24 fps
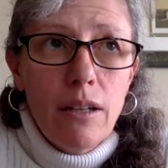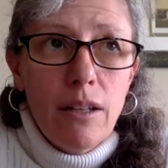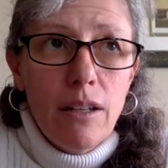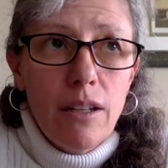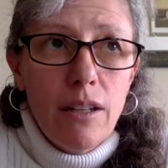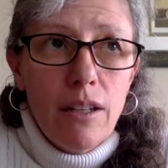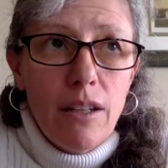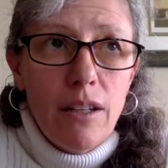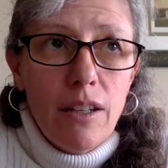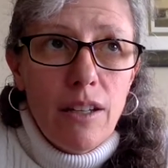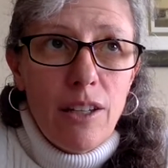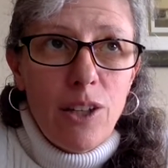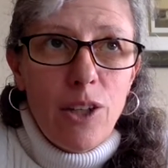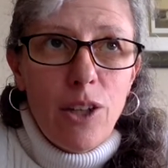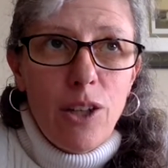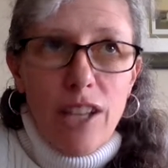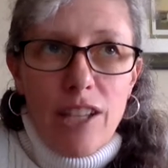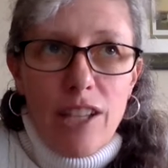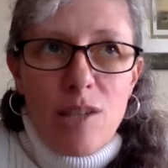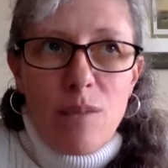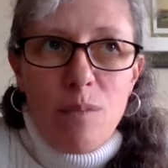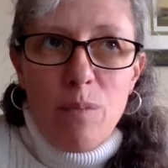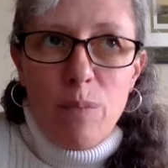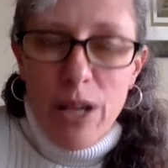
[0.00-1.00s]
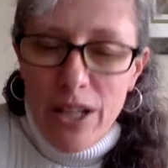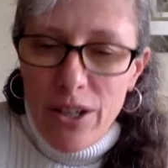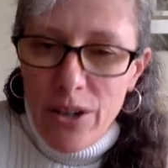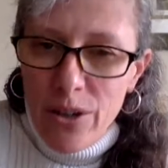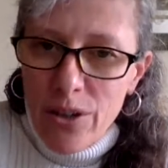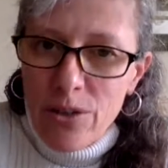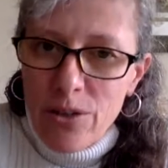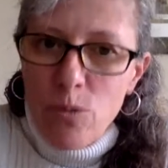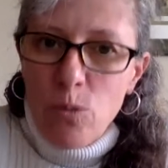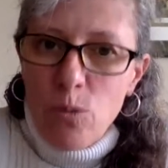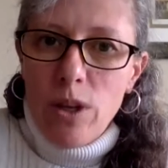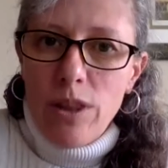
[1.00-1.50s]
it's bigger
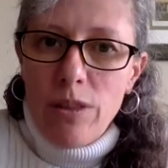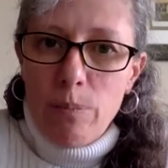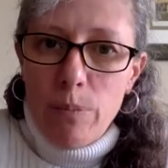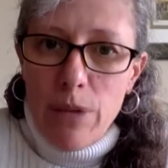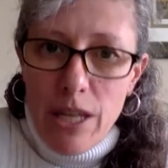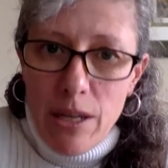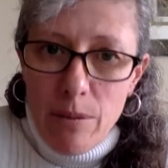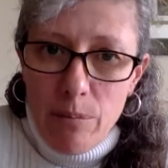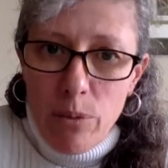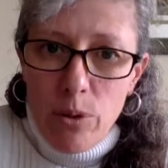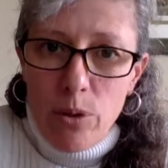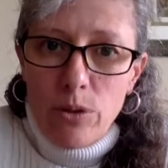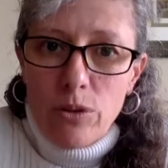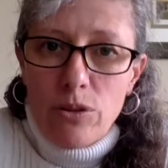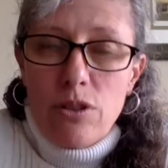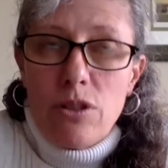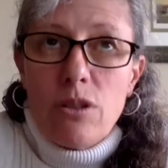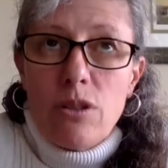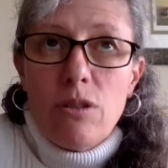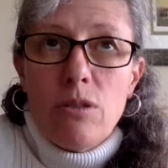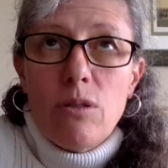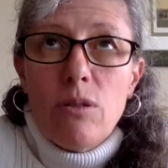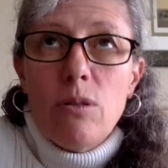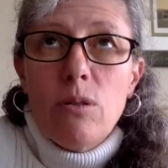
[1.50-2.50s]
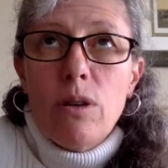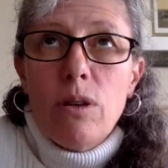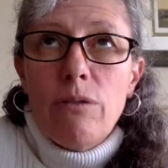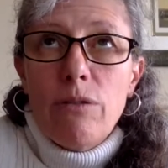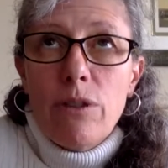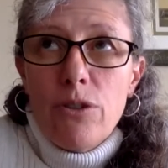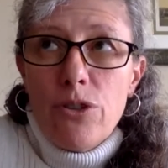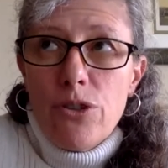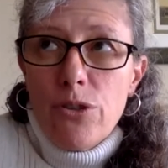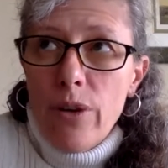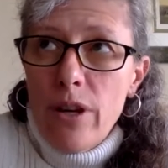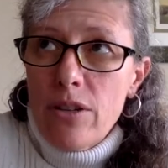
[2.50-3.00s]
with people if you
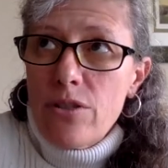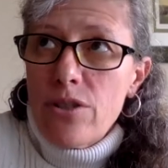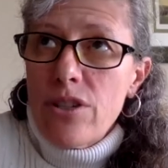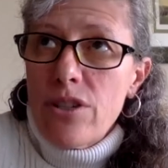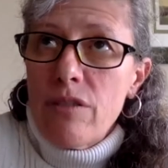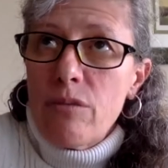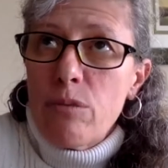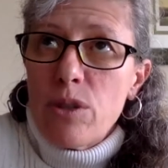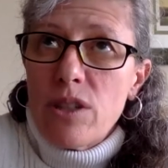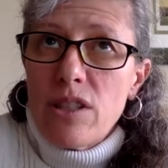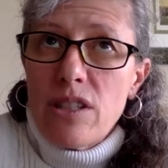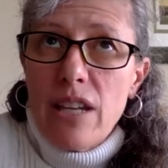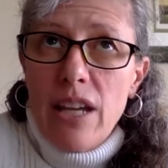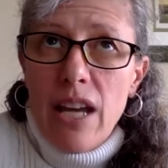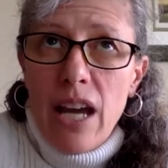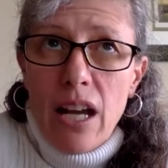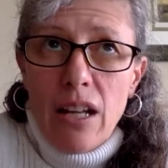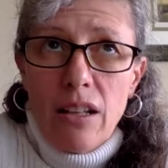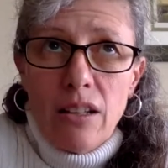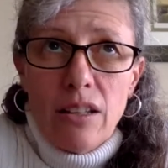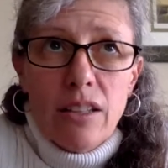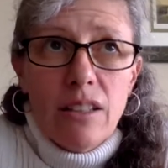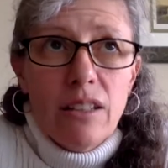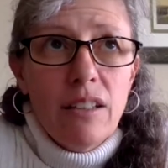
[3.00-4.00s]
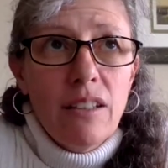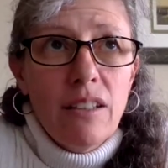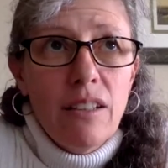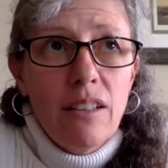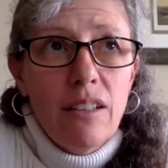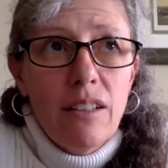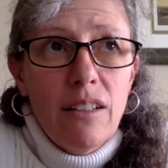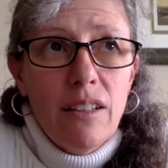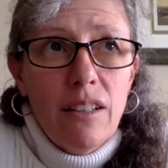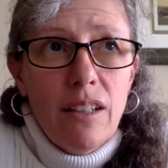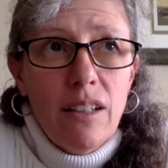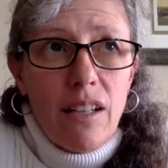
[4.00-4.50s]
surround yourself with talent
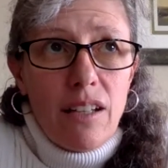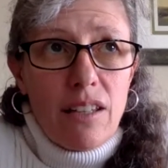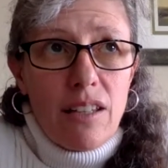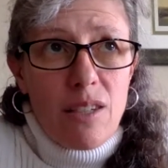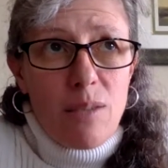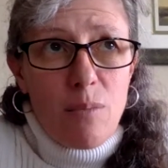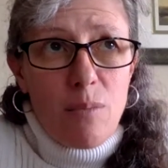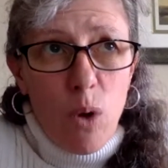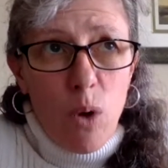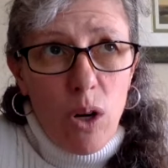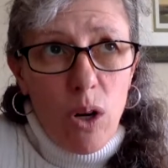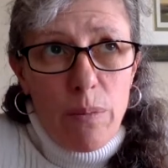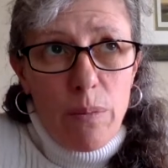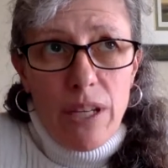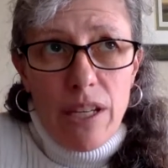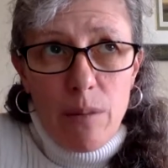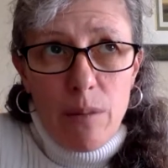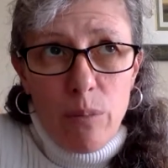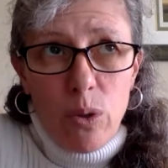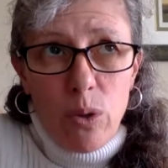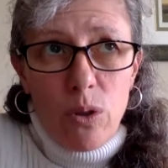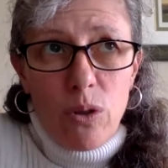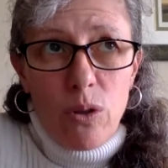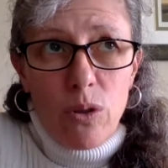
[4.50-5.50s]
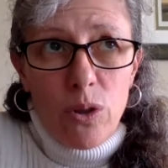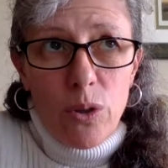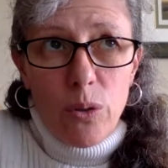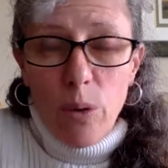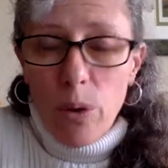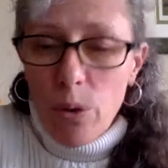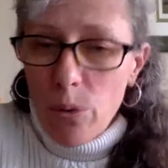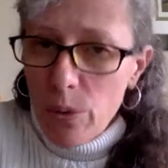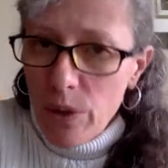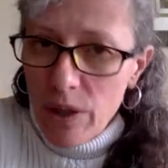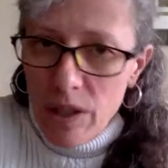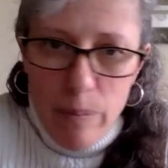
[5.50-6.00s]
and smart people who are
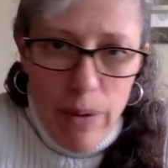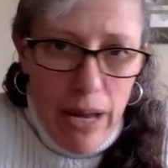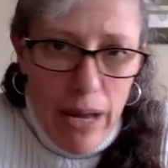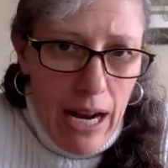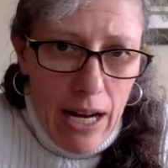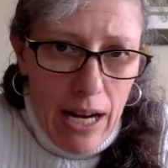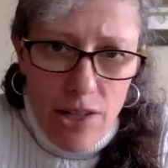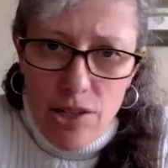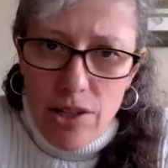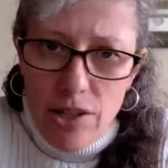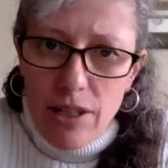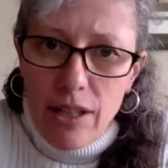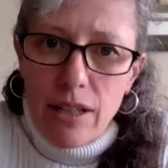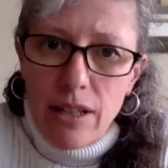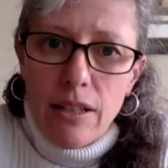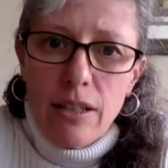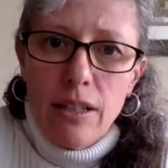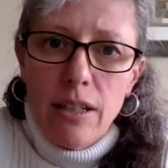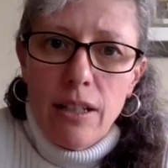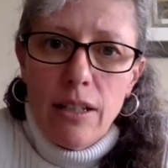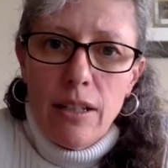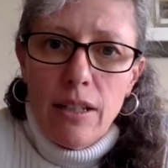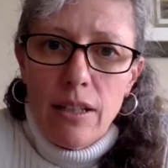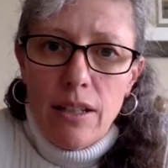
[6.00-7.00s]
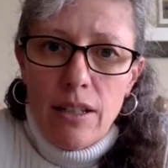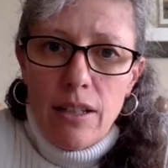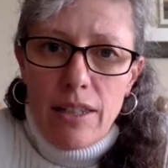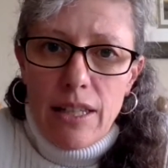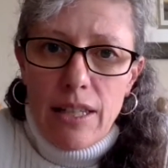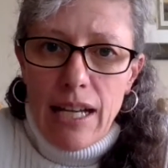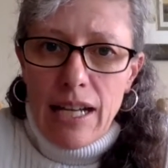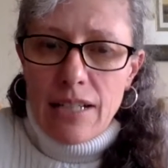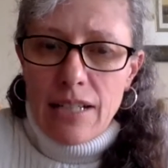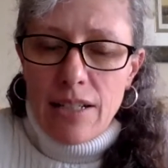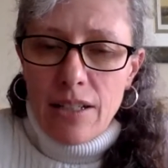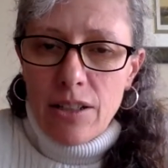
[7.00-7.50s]
really passionate, the
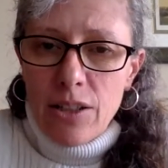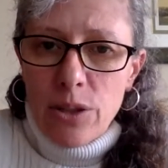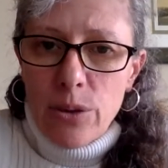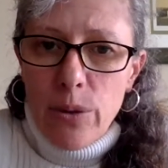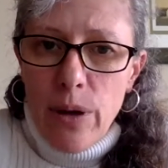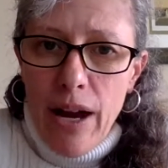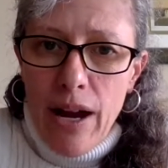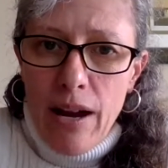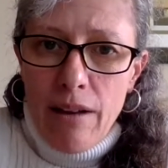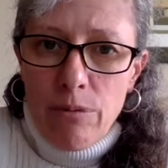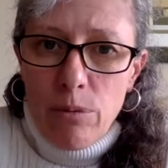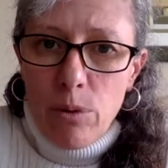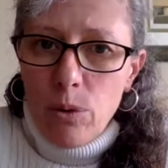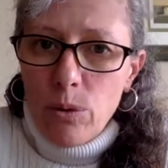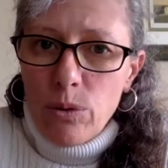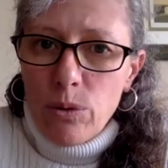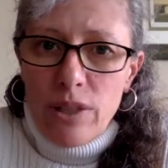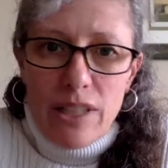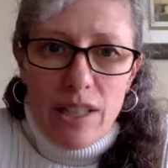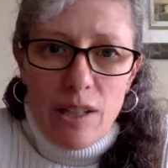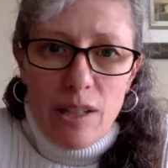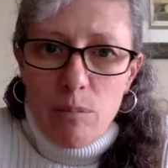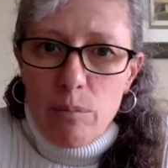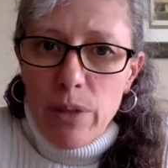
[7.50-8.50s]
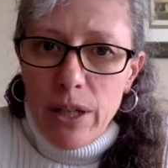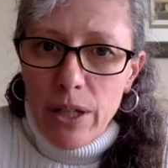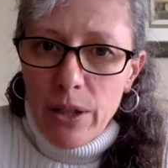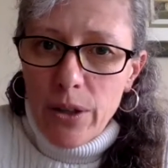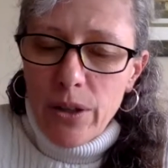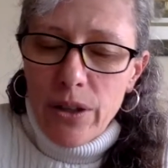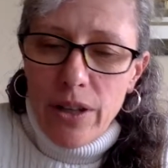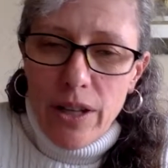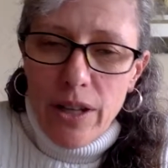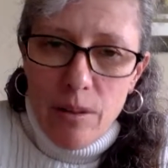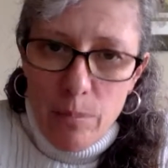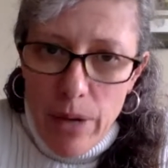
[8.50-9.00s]
idea you have will only get bigger
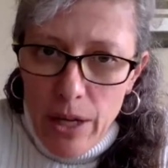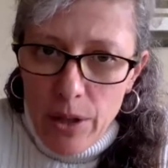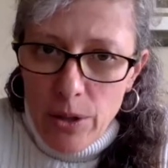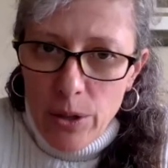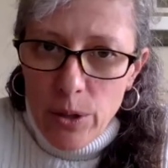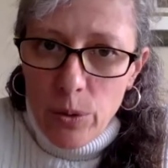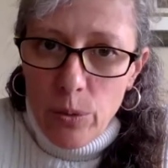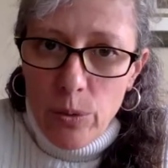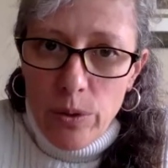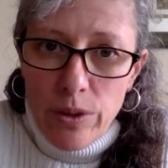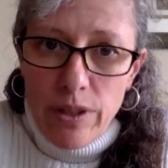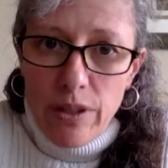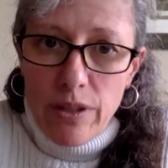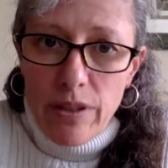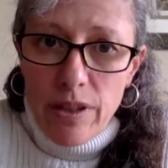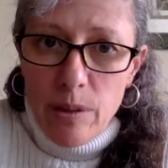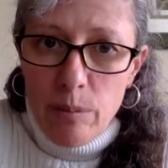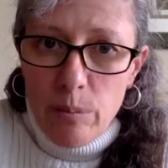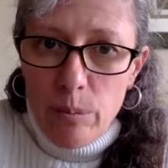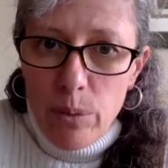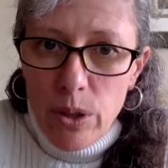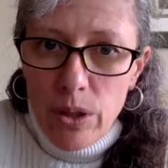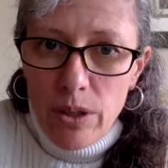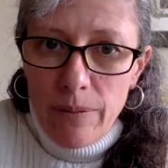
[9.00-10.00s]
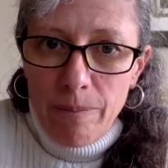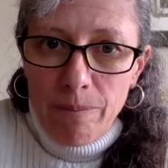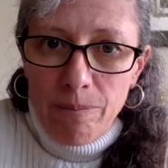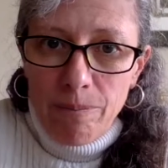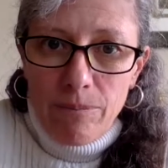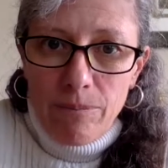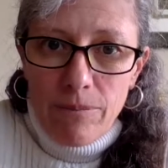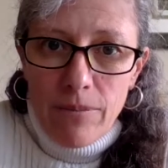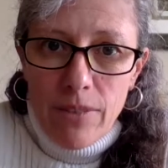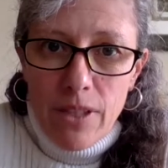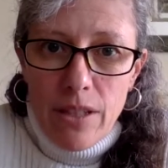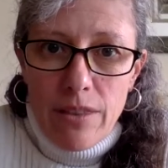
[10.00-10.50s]
and better with their input,
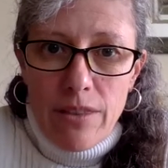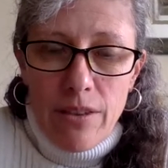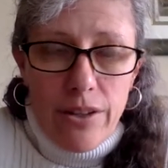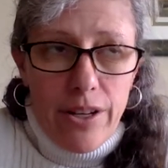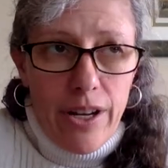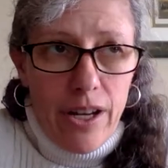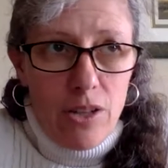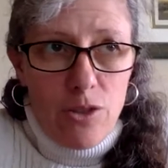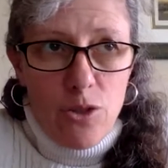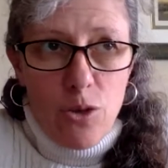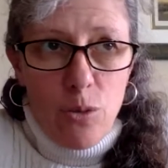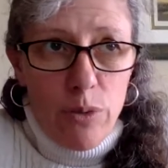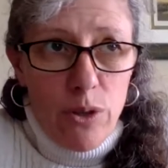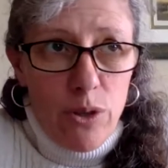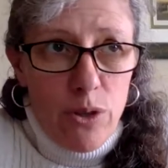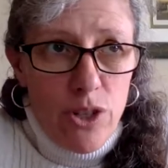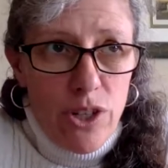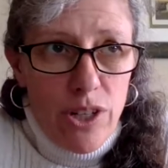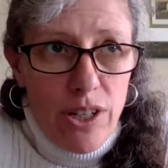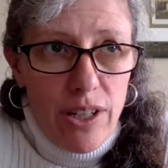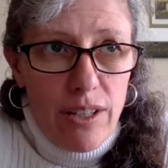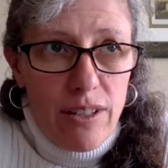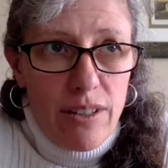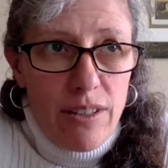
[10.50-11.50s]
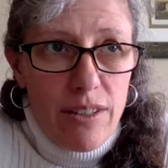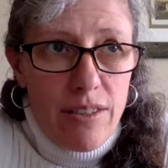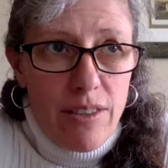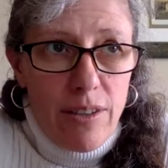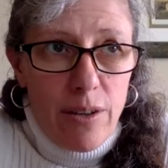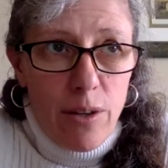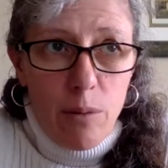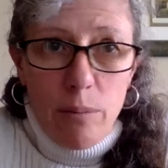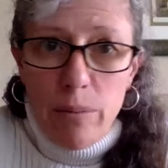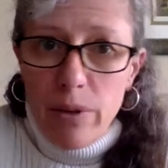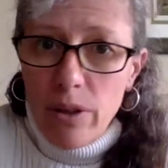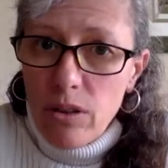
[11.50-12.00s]
their contributions,
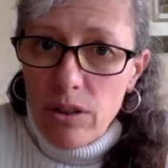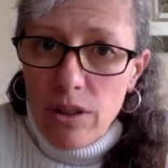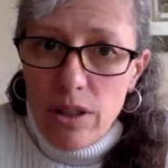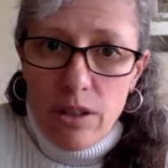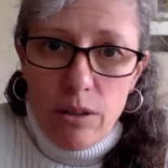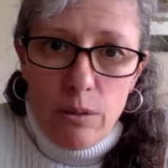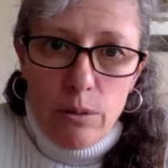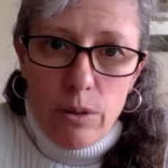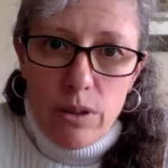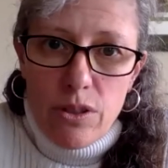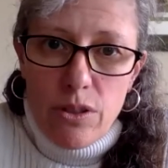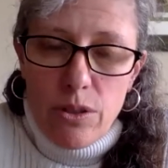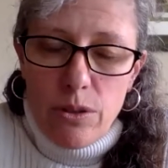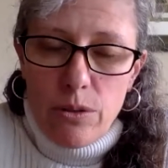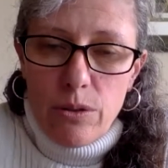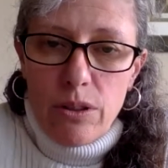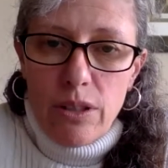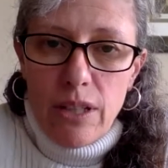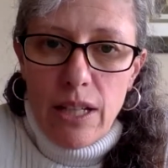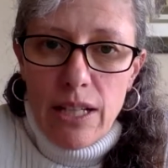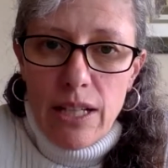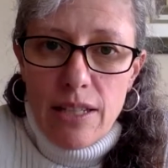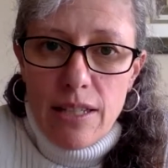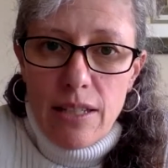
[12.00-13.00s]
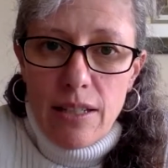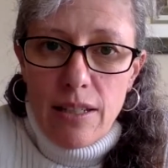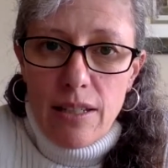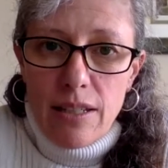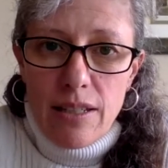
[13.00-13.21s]
their ability to internalize it.